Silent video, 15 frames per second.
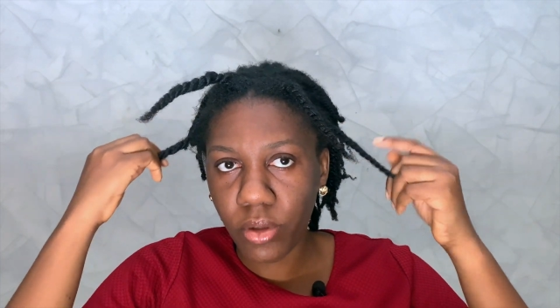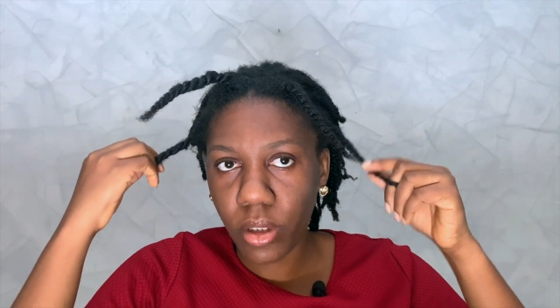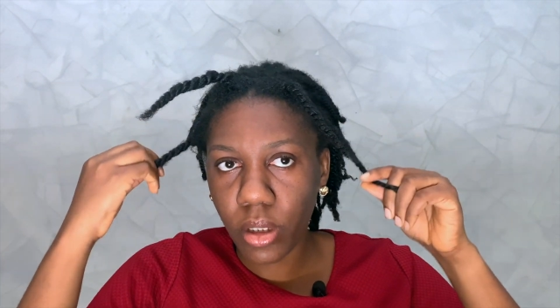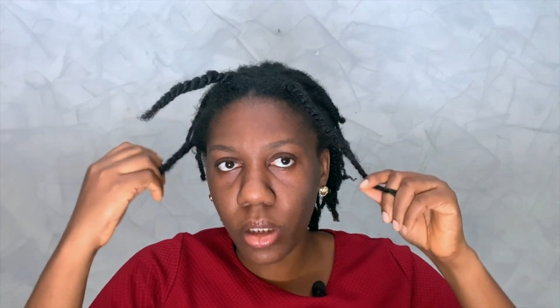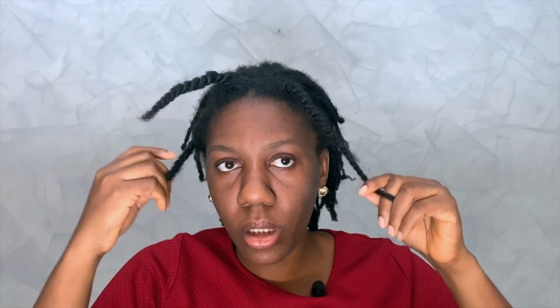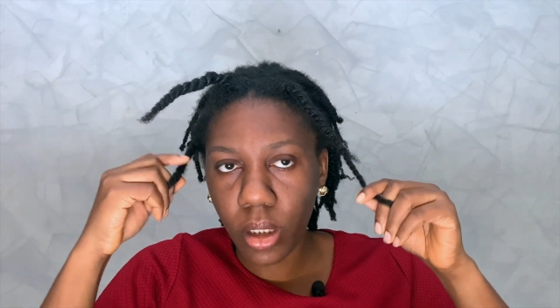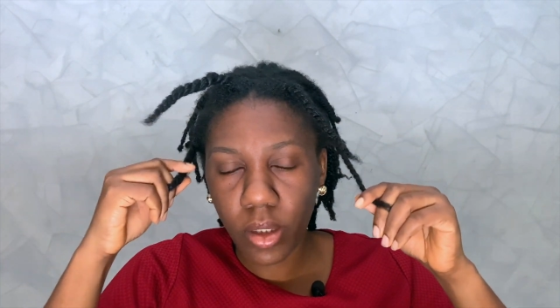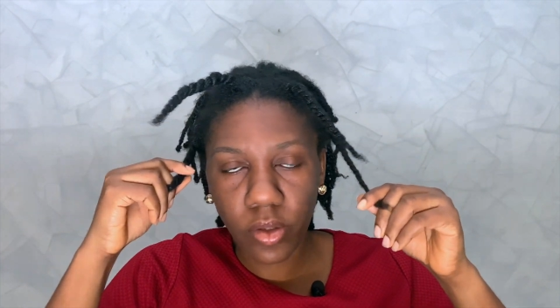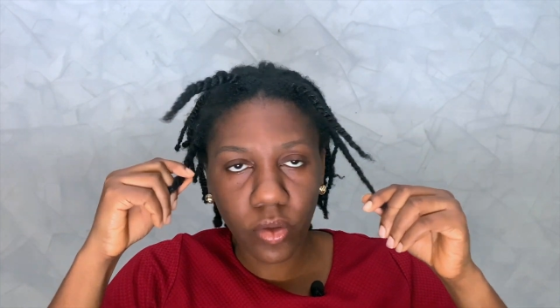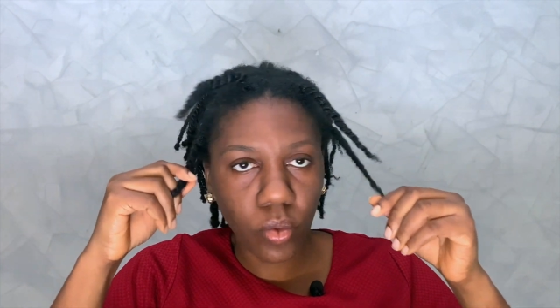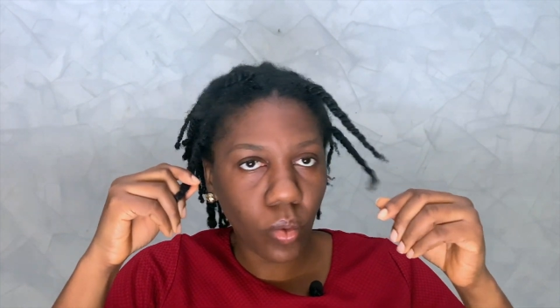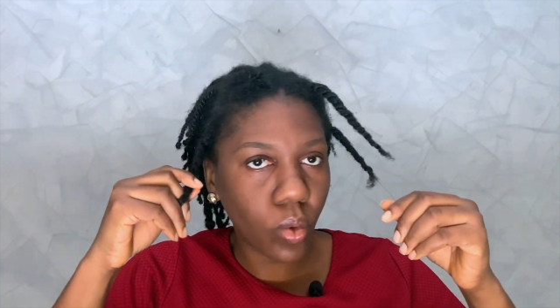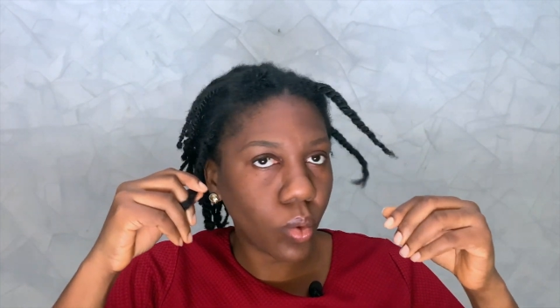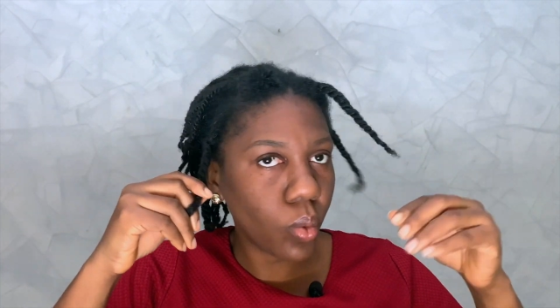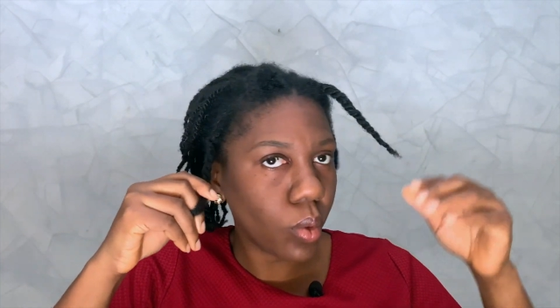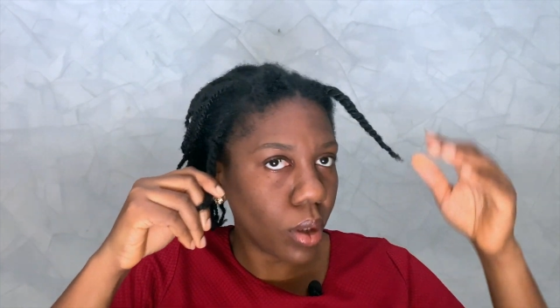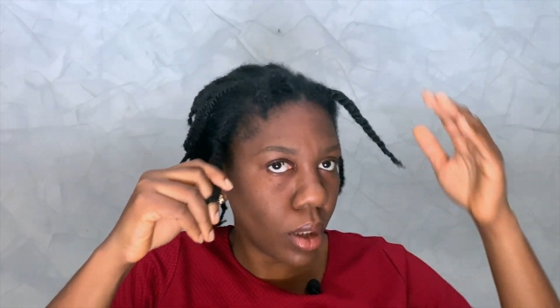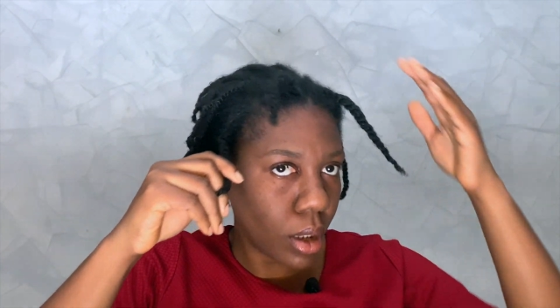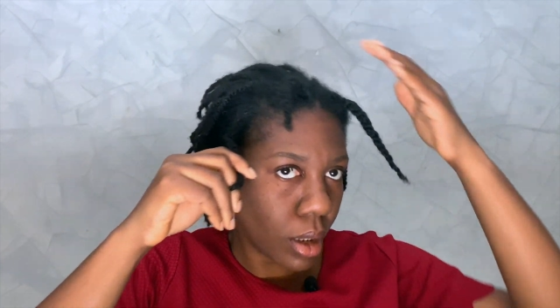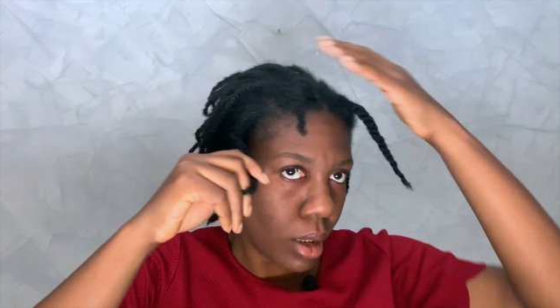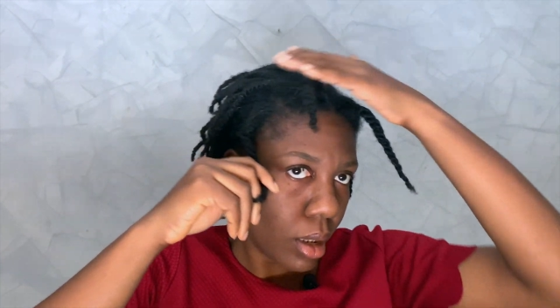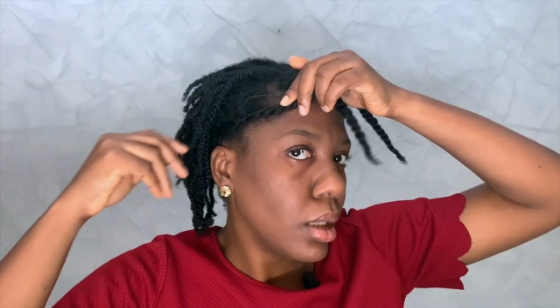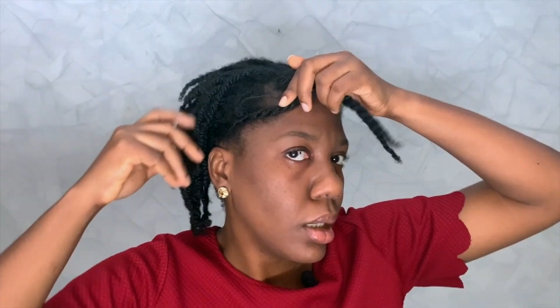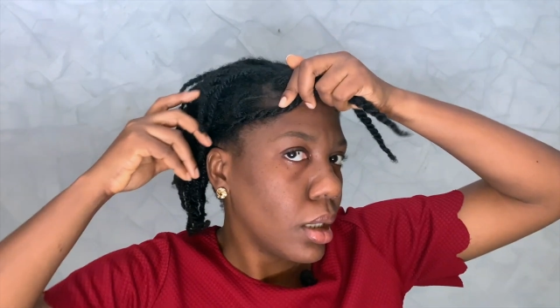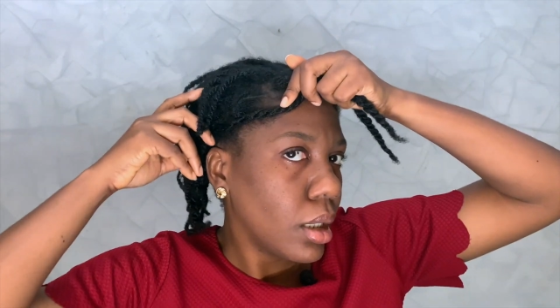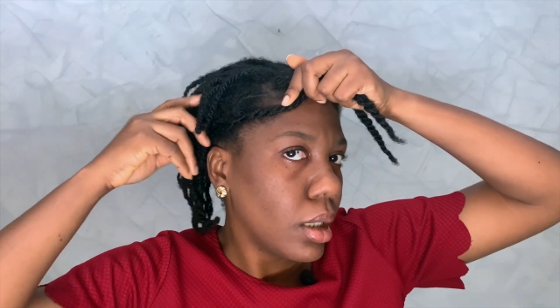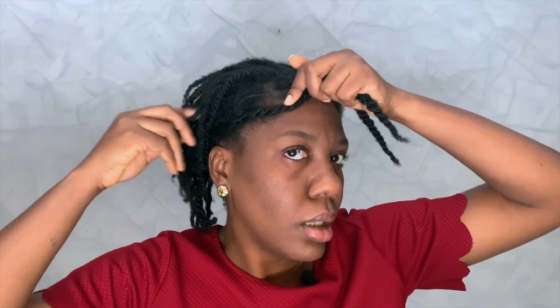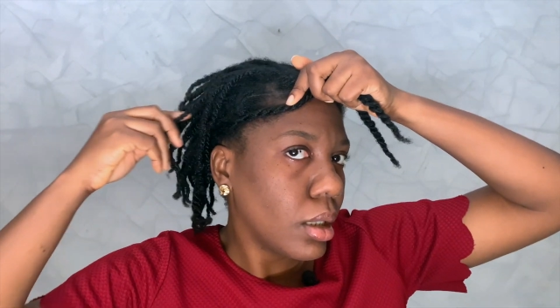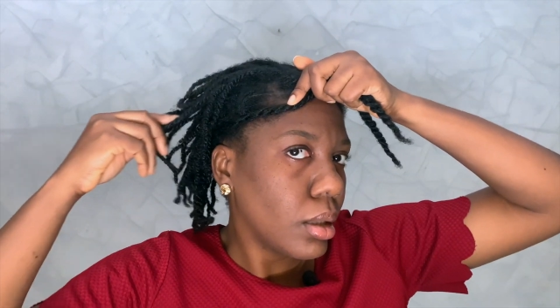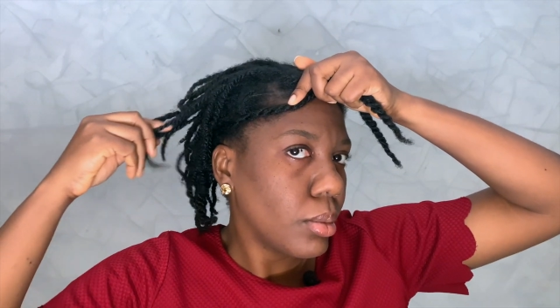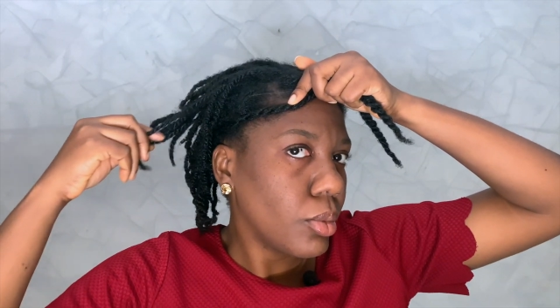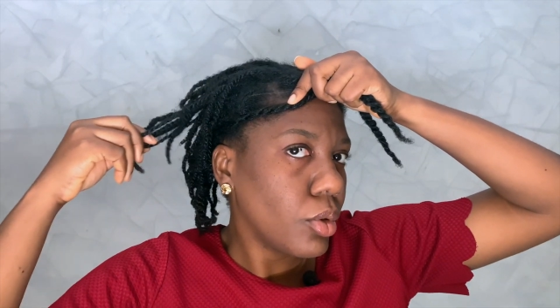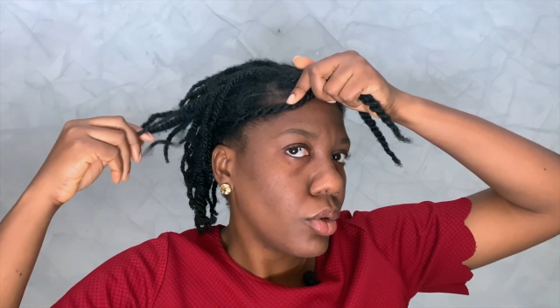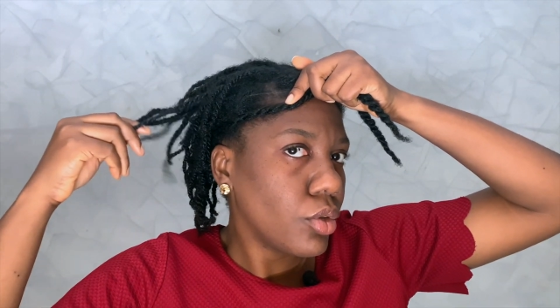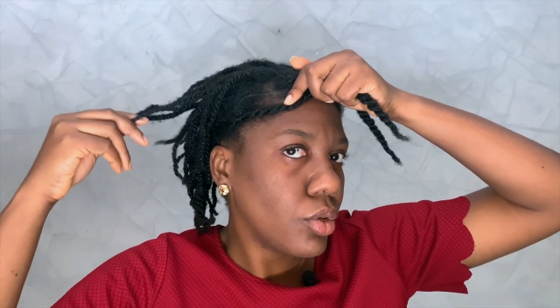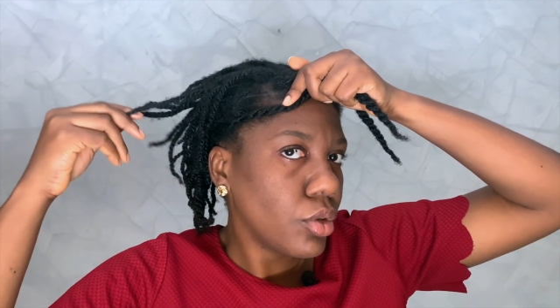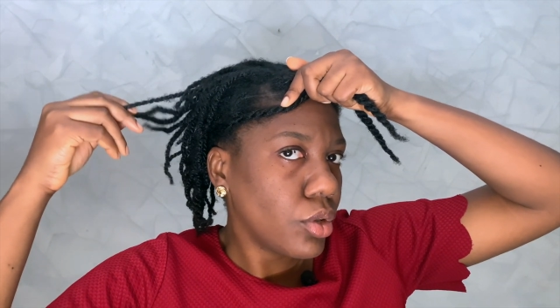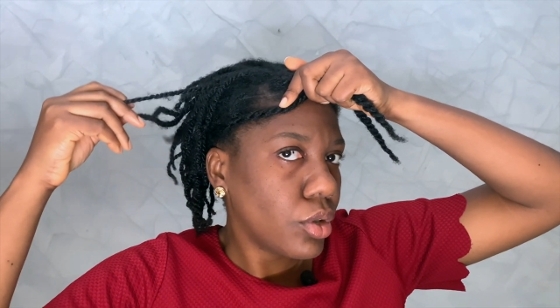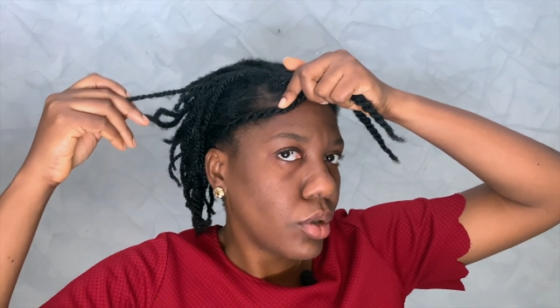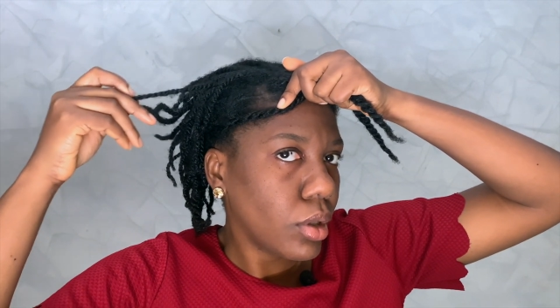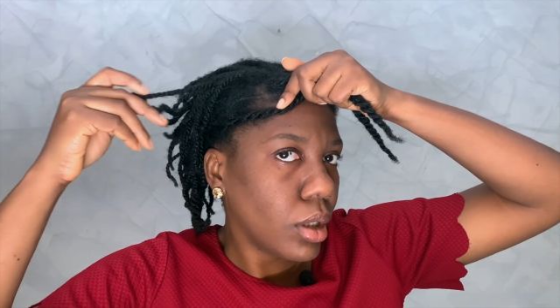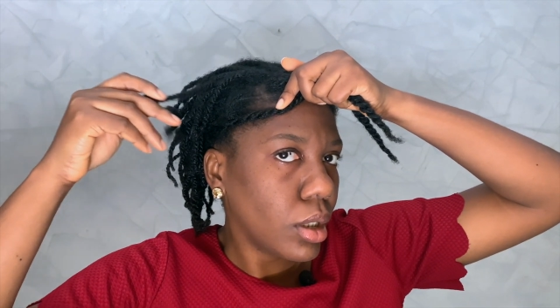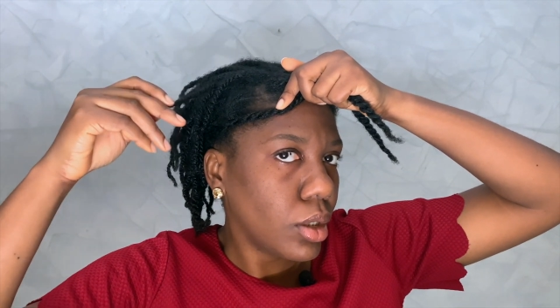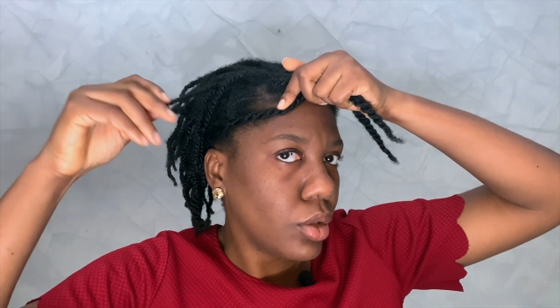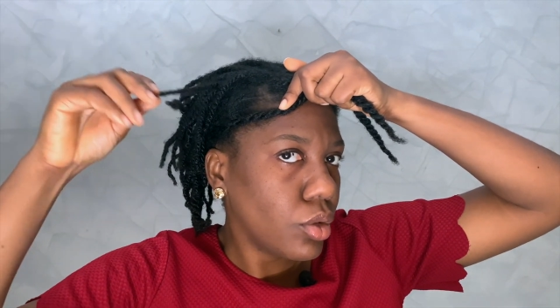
next 1 week. I'm also trying